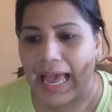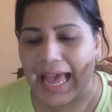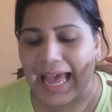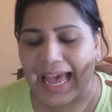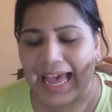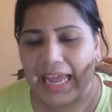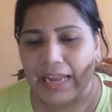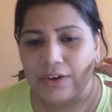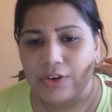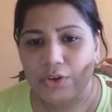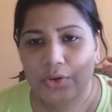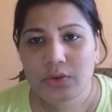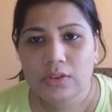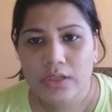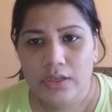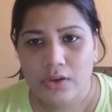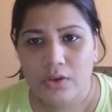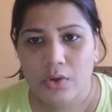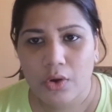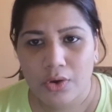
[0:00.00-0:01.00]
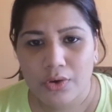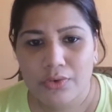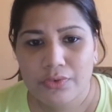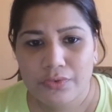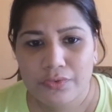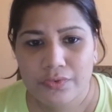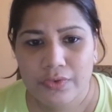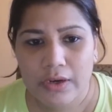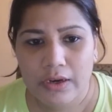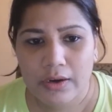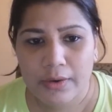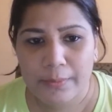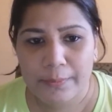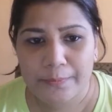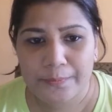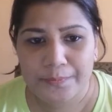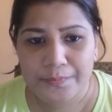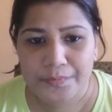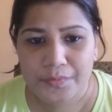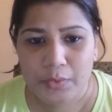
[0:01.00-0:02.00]
And you know, there are a lot
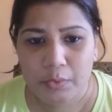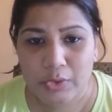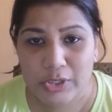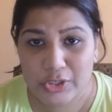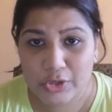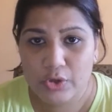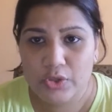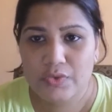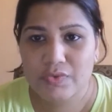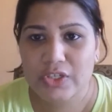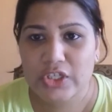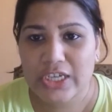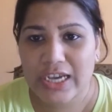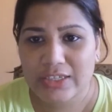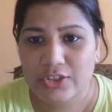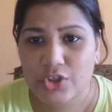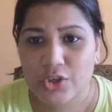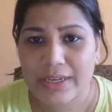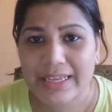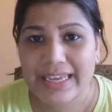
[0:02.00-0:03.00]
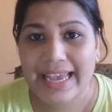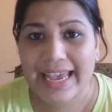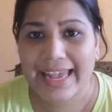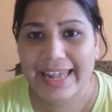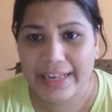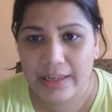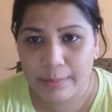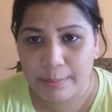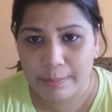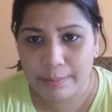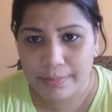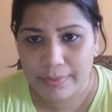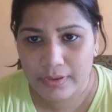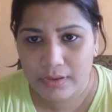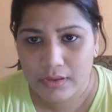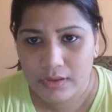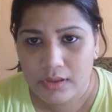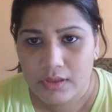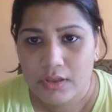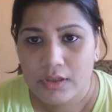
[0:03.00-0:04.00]
of videos which actually help
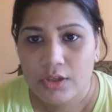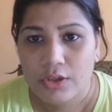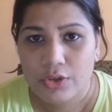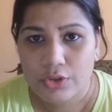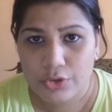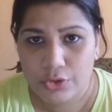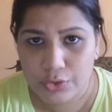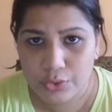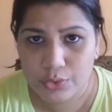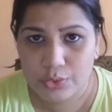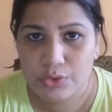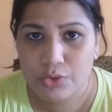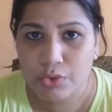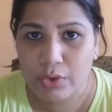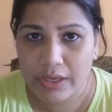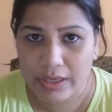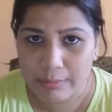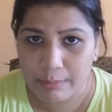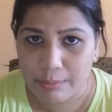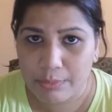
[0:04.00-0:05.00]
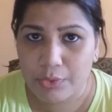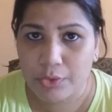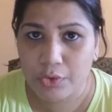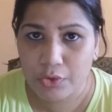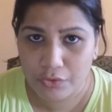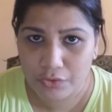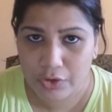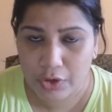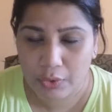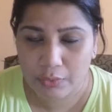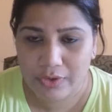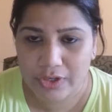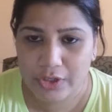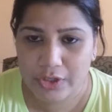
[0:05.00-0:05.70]
you to improve your